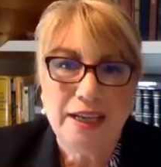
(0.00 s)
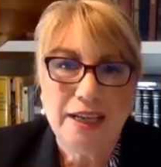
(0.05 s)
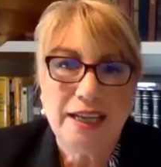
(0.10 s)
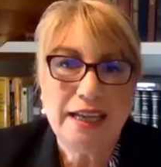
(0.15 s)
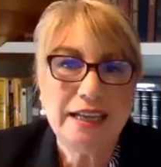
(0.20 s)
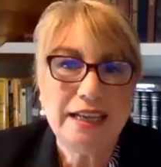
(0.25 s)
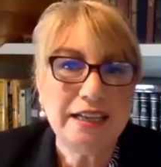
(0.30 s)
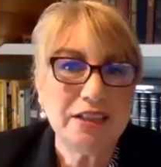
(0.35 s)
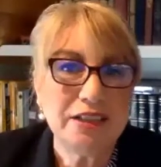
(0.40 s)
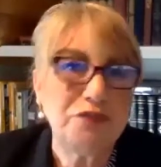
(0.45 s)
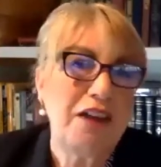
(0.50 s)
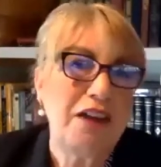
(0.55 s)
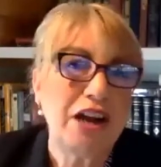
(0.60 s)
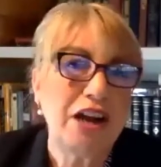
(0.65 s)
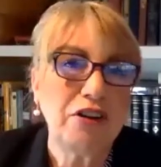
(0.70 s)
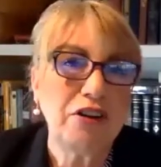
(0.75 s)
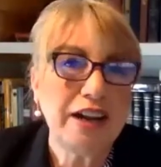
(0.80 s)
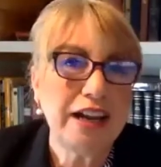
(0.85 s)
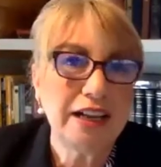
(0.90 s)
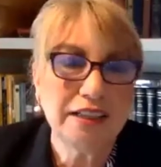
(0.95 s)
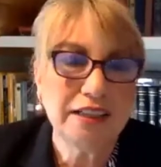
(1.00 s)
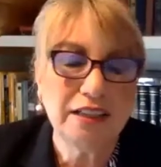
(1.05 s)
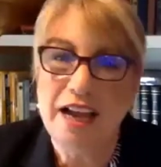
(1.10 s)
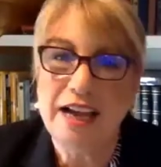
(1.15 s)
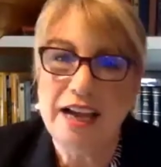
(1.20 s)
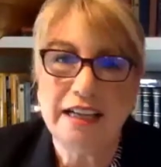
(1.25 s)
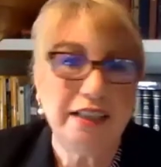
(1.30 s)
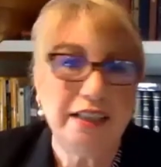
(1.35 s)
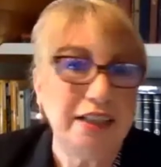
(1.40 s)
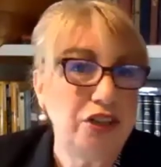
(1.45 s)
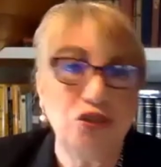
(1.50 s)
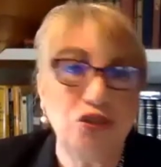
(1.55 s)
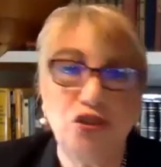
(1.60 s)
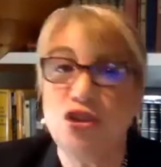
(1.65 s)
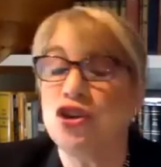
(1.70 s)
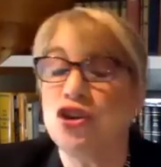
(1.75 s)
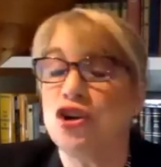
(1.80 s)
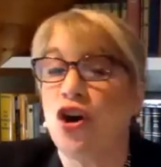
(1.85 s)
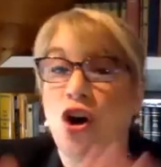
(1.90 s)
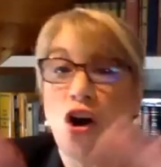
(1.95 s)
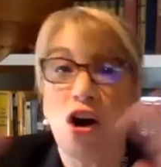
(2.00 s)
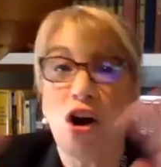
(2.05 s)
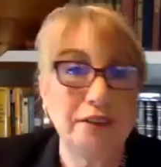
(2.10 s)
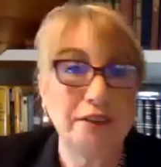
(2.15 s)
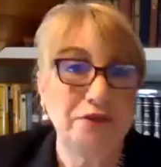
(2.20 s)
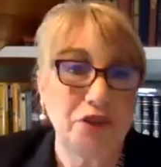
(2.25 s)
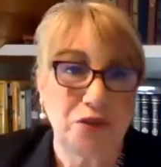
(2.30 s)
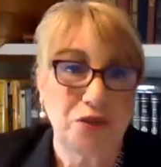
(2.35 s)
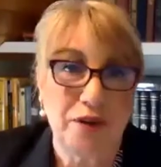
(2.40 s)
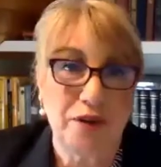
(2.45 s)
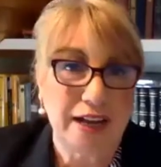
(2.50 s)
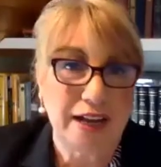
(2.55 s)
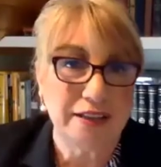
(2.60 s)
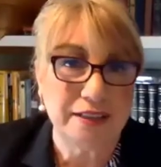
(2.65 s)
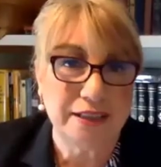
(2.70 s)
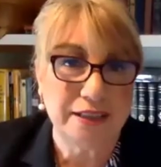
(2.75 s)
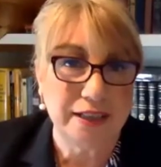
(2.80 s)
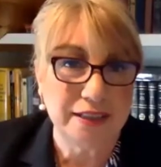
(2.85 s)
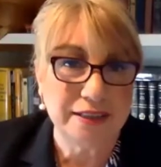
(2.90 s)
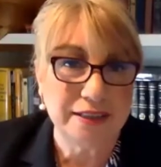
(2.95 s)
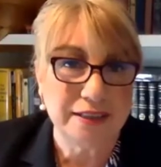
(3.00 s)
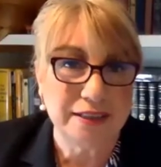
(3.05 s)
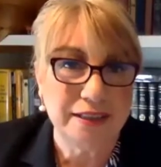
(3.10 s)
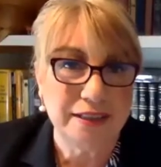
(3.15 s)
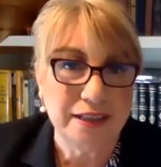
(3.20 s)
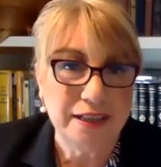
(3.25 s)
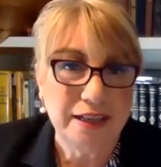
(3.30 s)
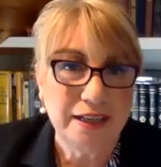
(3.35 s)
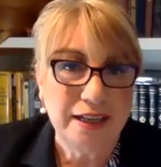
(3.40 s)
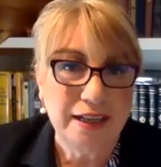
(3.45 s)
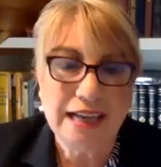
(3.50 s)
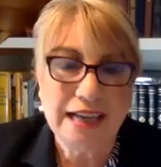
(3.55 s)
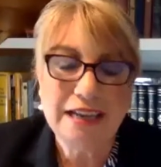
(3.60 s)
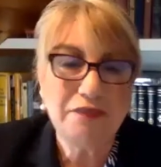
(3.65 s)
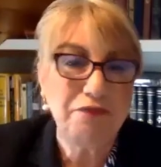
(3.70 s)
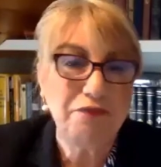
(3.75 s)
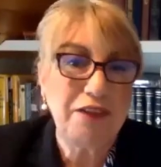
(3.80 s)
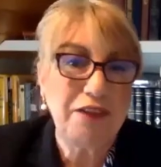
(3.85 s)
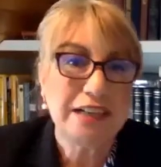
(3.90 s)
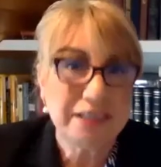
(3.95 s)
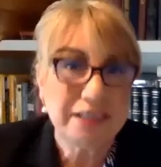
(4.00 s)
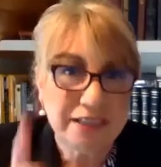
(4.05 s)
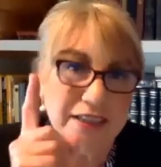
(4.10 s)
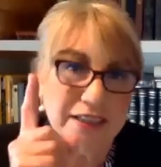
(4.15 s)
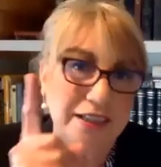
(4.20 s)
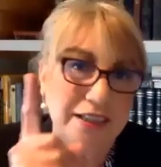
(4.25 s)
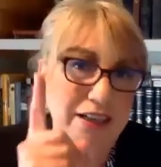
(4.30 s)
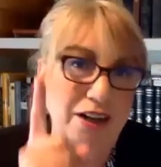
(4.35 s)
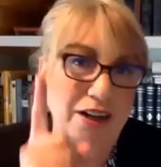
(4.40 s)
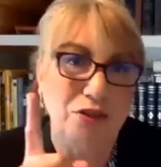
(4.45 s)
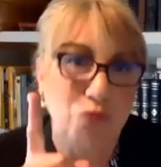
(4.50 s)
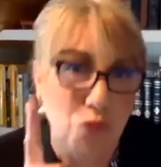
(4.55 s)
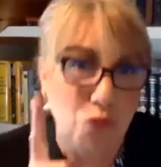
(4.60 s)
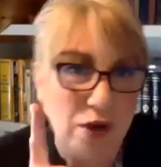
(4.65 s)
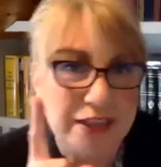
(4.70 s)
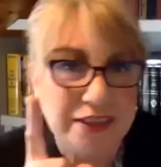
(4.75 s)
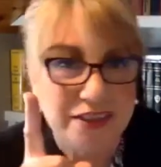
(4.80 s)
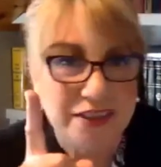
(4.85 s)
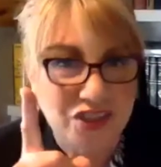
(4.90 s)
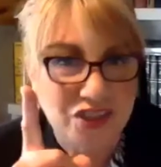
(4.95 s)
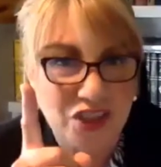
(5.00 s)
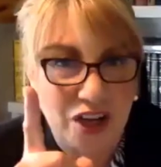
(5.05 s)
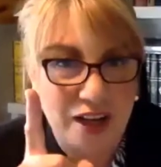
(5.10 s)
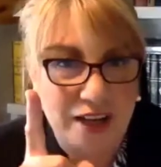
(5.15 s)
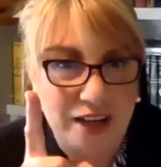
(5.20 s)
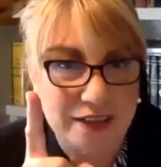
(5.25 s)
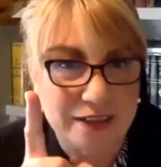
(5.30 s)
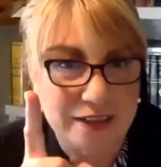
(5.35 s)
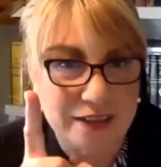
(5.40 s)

It is very unlikely you took all of your assets and invested it on one stock.